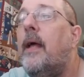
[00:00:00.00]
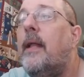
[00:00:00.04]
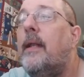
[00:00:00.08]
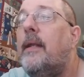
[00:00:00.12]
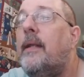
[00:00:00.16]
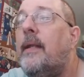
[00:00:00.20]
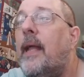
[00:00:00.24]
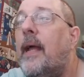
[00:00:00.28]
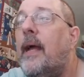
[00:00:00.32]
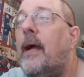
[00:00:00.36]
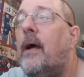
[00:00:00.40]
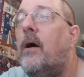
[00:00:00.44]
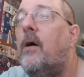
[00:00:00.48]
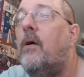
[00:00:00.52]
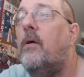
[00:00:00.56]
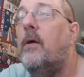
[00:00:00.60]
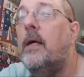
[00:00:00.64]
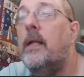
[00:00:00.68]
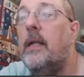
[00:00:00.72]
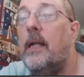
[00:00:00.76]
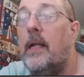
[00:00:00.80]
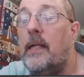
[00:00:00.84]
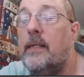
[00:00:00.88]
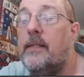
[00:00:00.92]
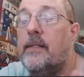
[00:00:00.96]
Now,
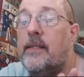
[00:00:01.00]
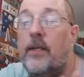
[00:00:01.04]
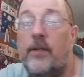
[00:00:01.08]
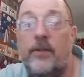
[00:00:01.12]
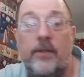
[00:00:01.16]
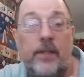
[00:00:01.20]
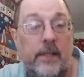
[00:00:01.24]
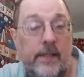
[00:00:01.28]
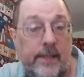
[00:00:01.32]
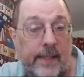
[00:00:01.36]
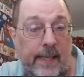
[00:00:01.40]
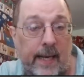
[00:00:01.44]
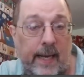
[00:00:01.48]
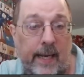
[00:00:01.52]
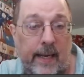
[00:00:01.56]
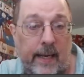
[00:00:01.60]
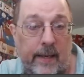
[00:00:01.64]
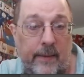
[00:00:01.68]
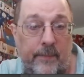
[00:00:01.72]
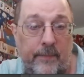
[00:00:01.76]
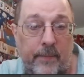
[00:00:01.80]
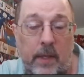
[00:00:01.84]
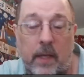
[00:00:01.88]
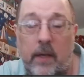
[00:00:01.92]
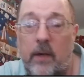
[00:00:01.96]
unless there's a setting
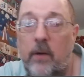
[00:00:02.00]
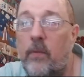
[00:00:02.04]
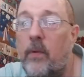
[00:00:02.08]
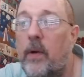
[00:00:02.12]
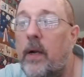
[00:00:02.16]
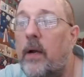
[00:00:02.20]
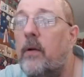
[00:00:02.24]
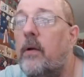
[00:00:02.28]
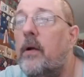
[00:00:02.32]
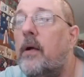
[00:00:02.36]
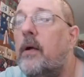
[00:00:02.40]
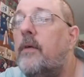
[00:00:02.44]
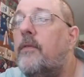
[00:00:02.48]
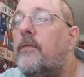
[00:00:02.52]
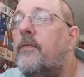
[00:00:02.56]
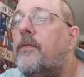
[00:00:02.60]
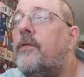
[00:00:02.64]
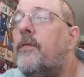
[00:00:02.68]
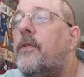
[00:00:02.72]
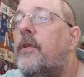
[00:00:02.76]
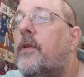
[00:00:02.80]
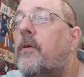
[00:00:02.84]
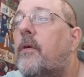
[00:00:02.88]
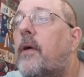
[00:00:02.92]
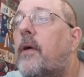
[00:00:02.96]
I'm not aware of, you